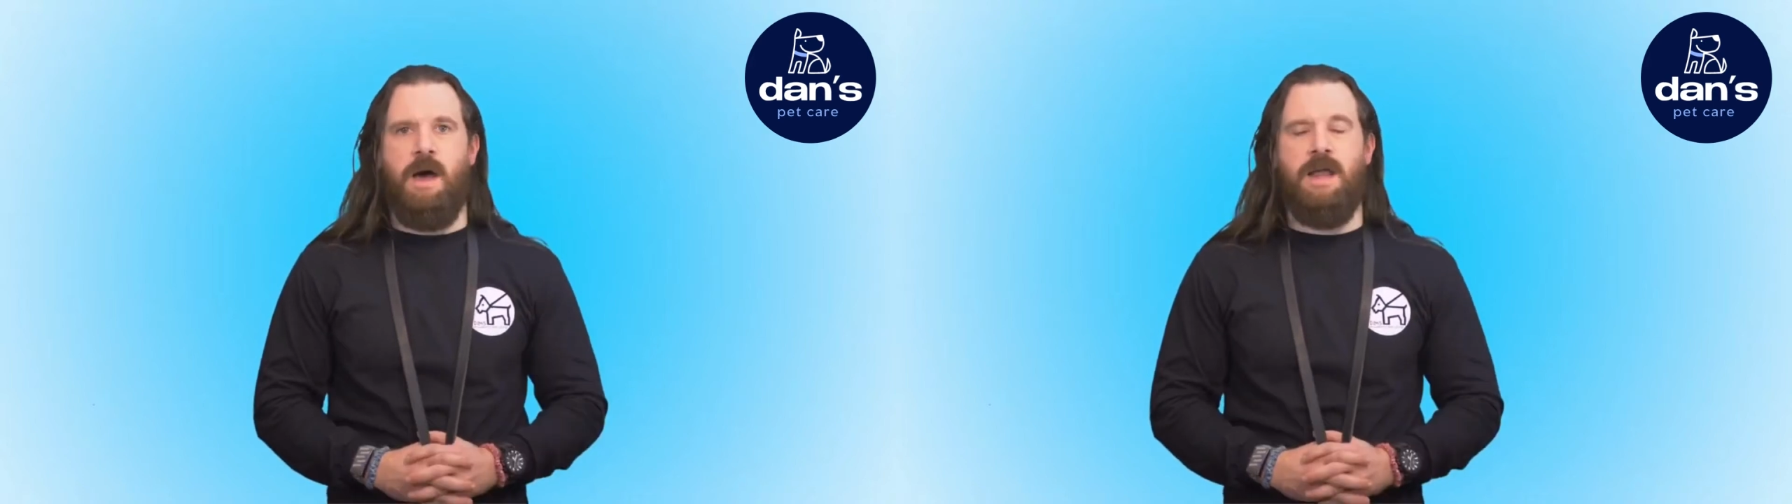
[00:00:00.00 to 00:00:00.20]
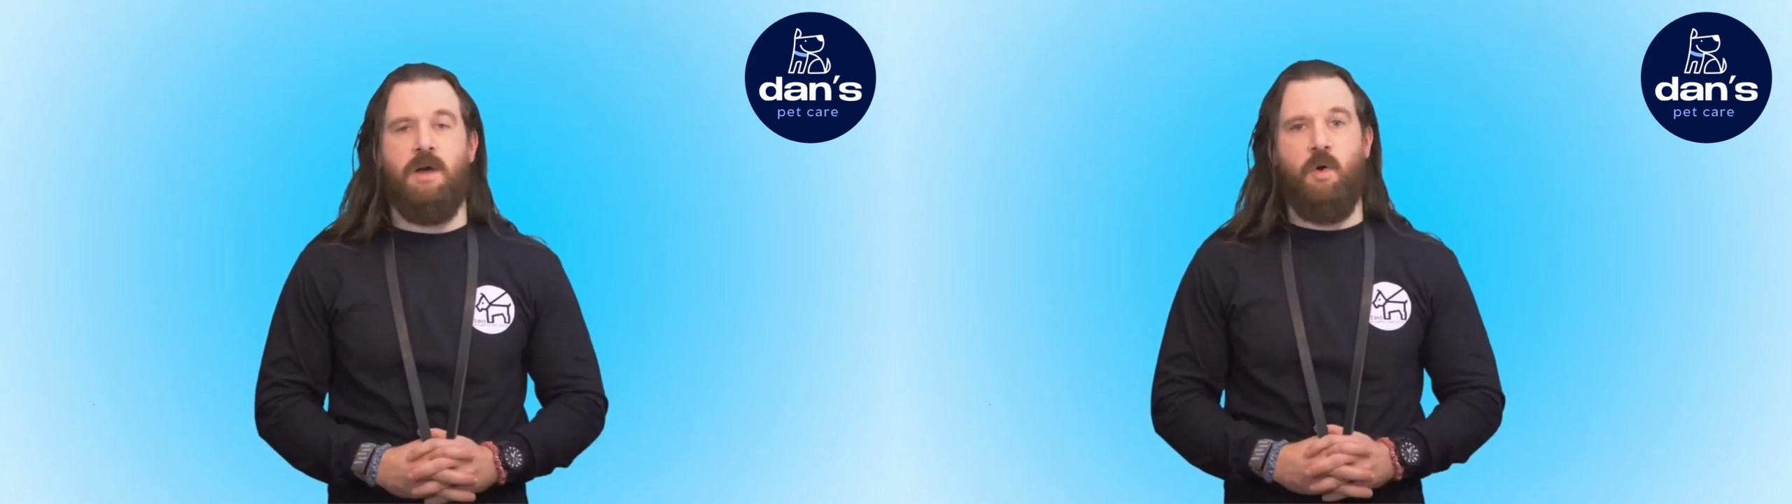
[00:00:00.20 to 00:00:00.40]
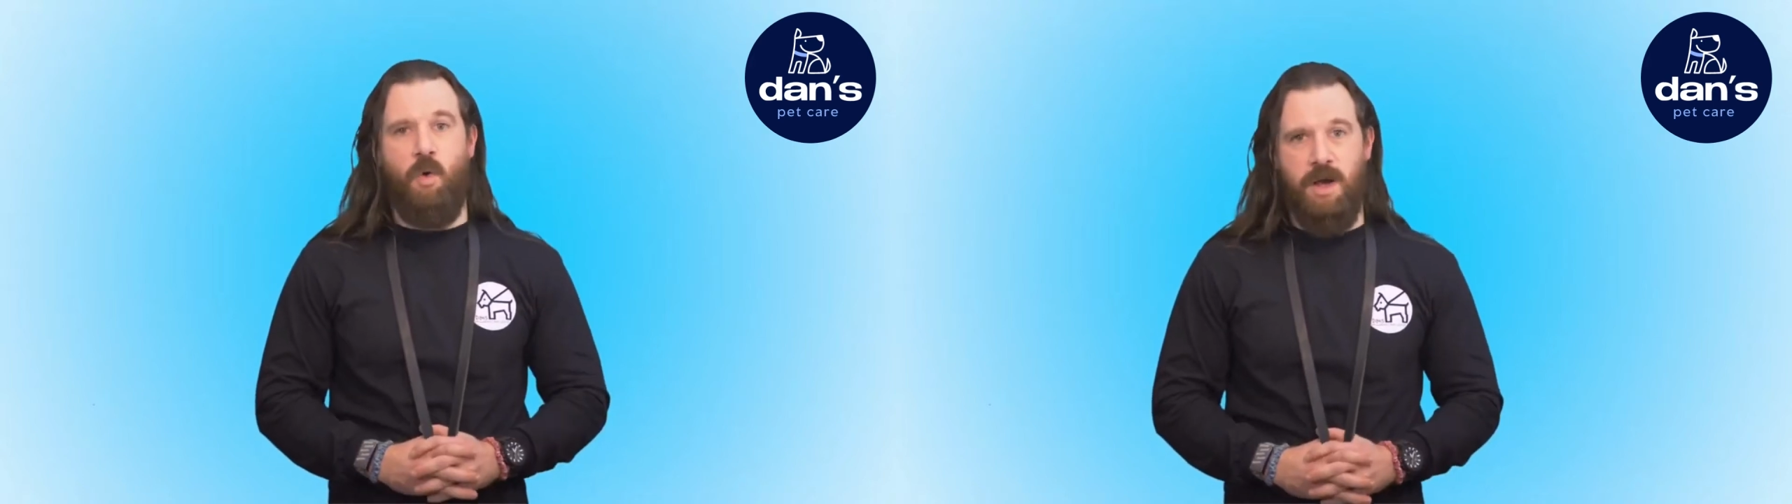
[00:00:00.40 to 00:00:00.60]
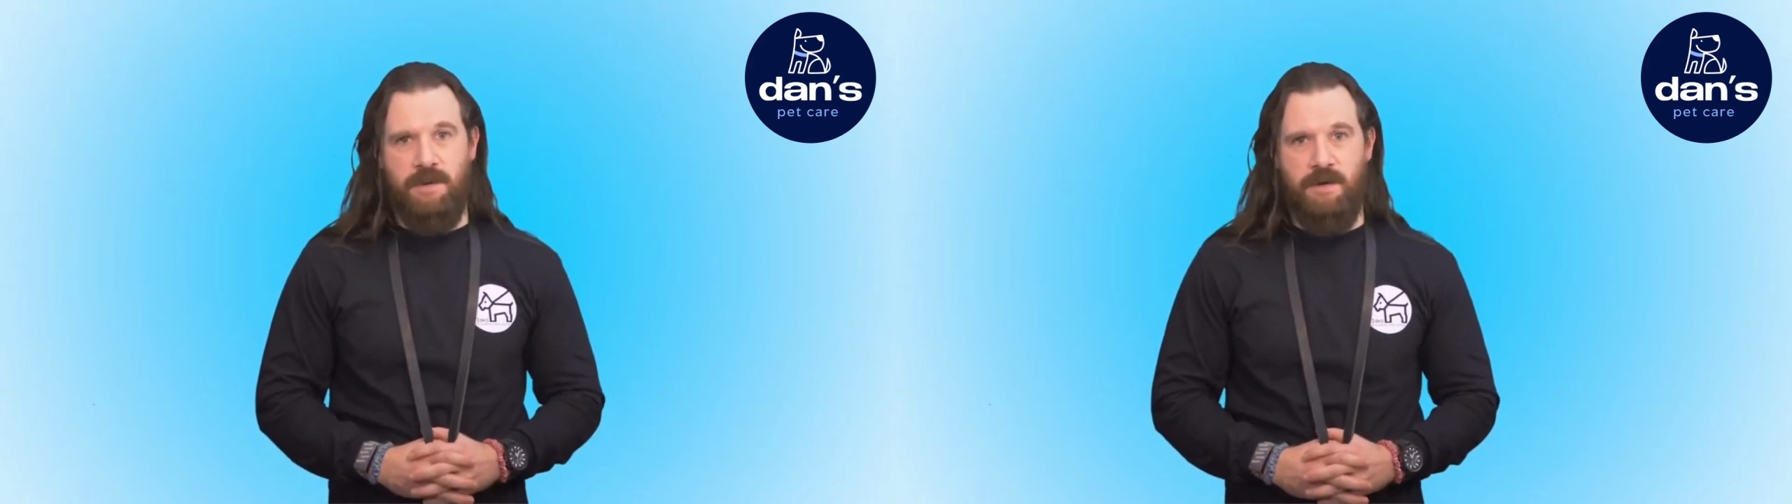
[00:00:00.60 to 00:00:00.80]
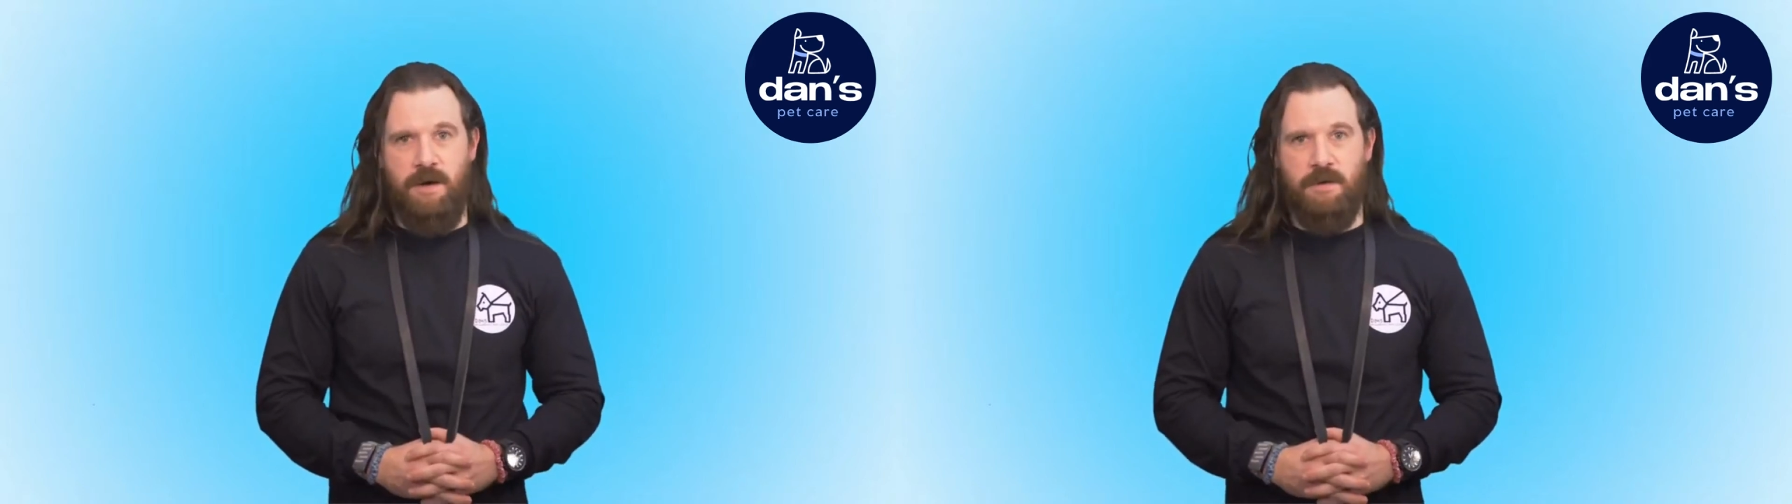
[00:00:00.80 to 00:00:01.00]
And a
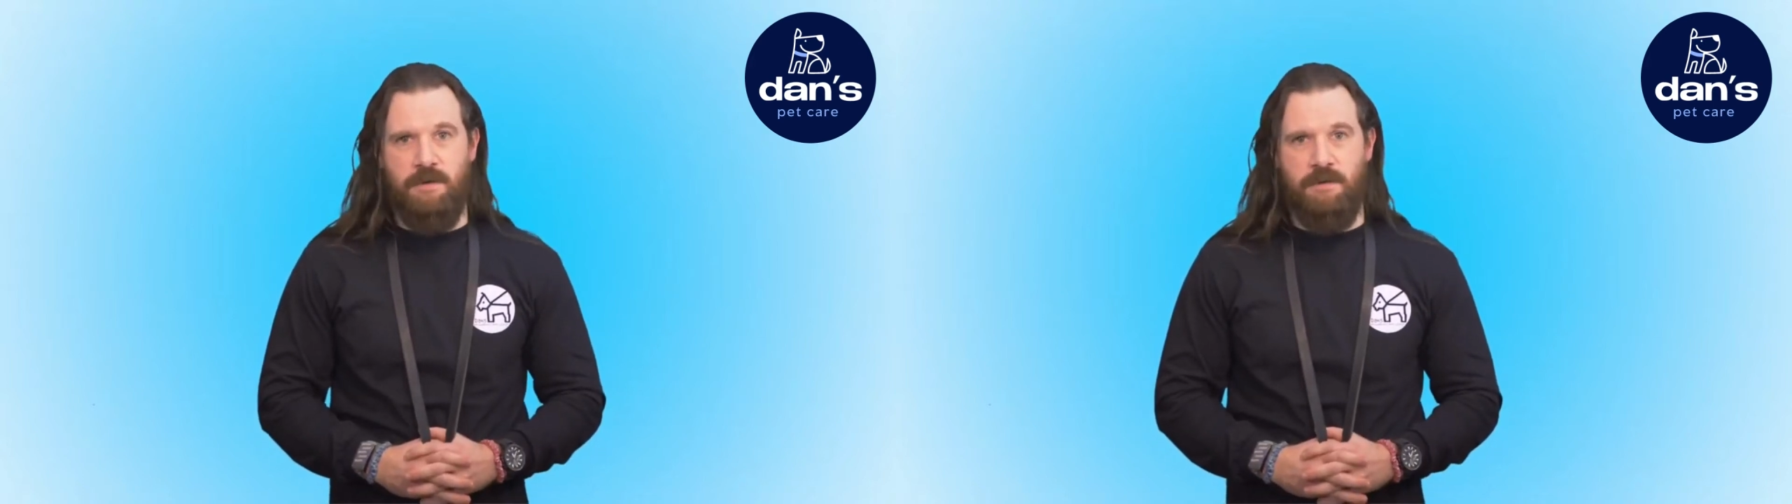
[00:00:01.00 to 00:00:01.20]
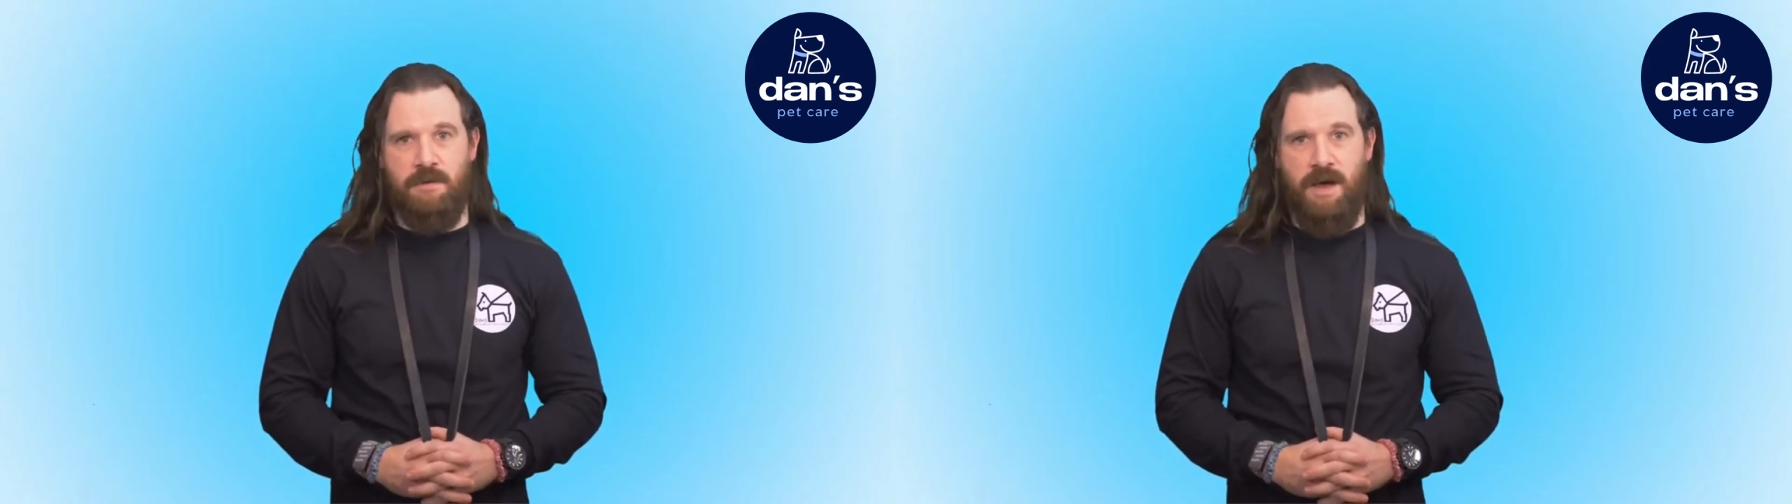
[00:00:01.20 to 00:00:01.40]
quiet dog,